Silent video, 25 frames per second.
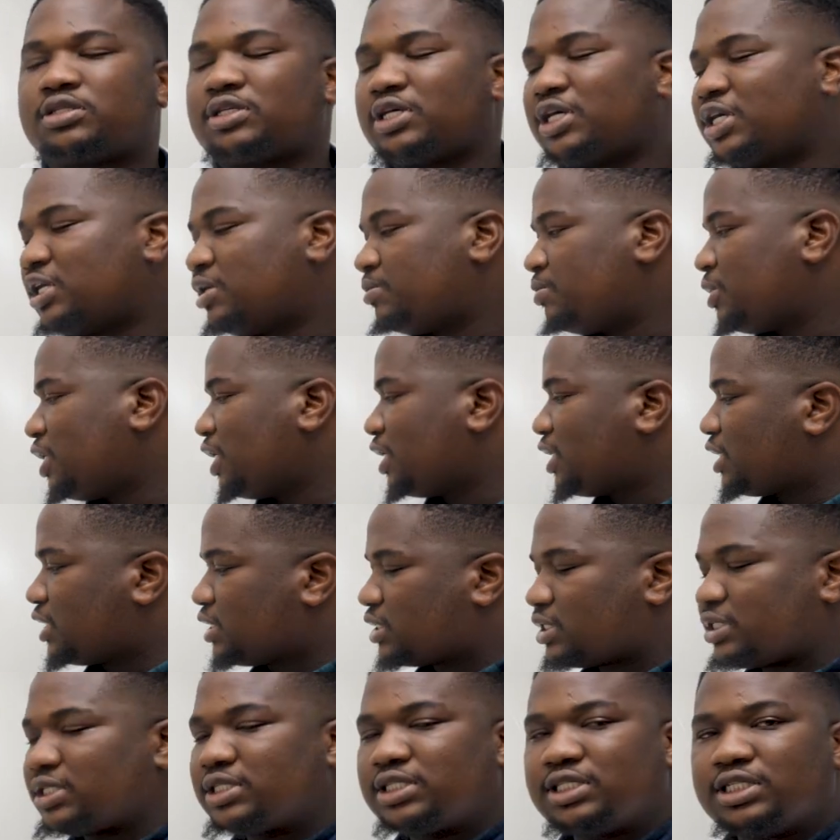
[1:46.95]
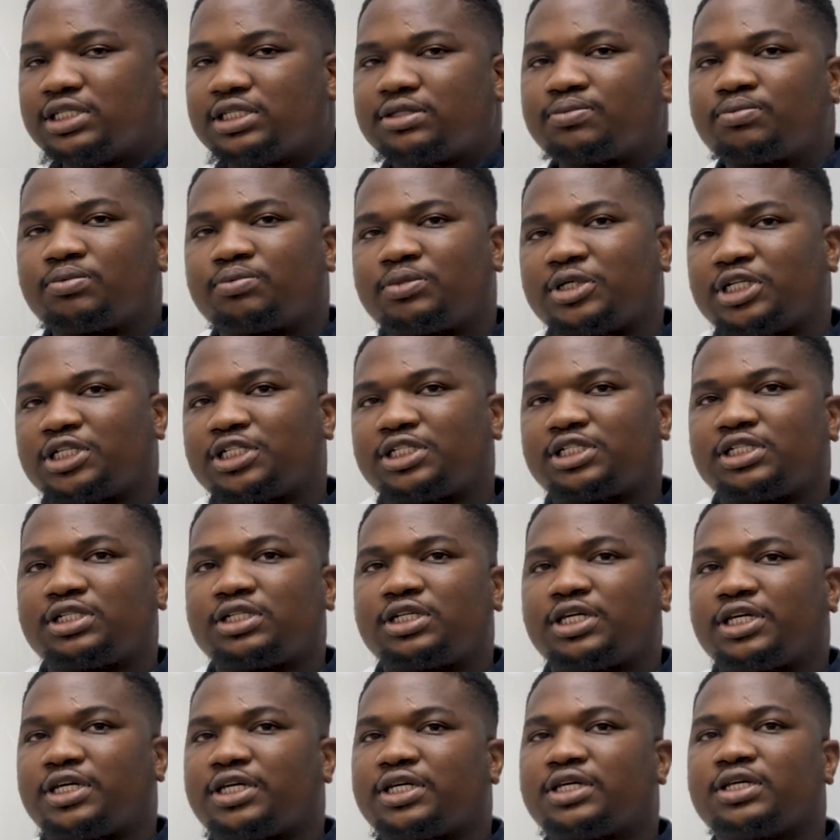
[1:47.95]
like a CT machine
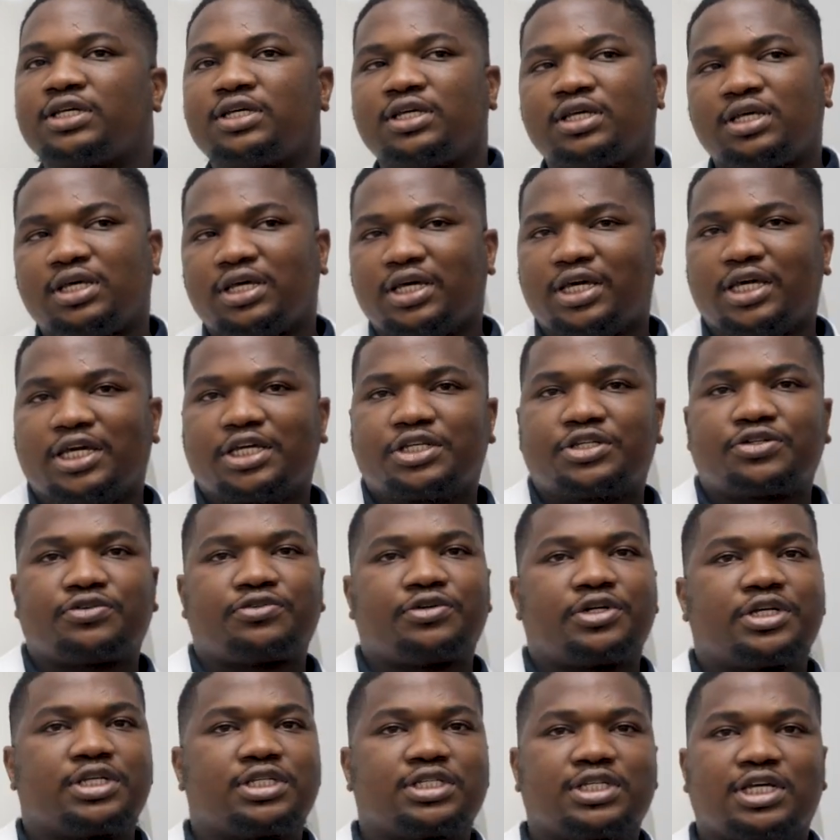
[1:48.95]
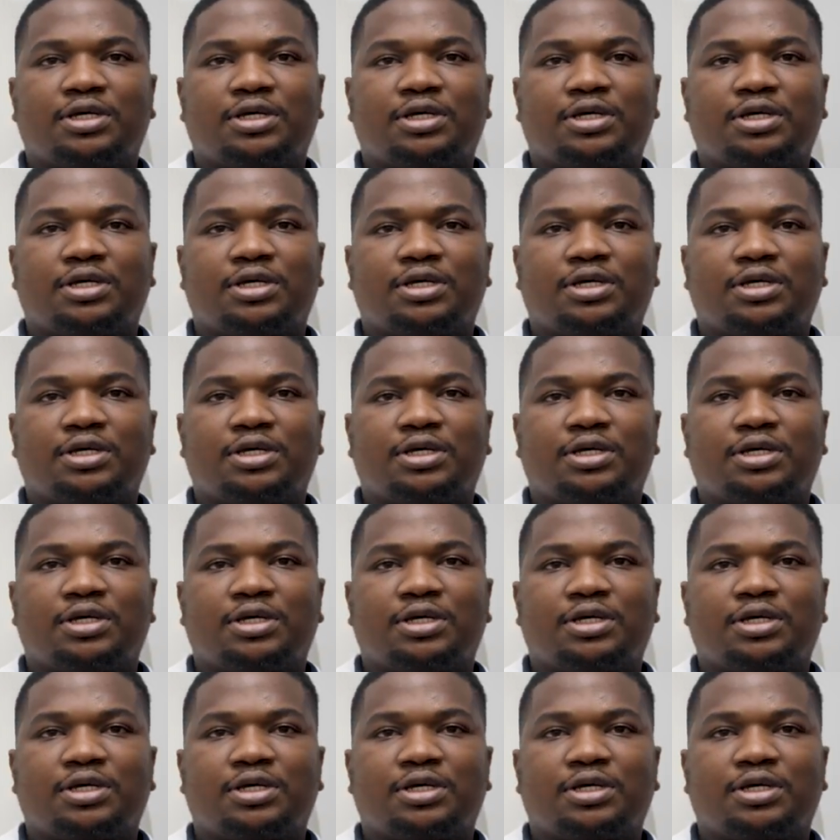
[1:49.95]
here, X-rays,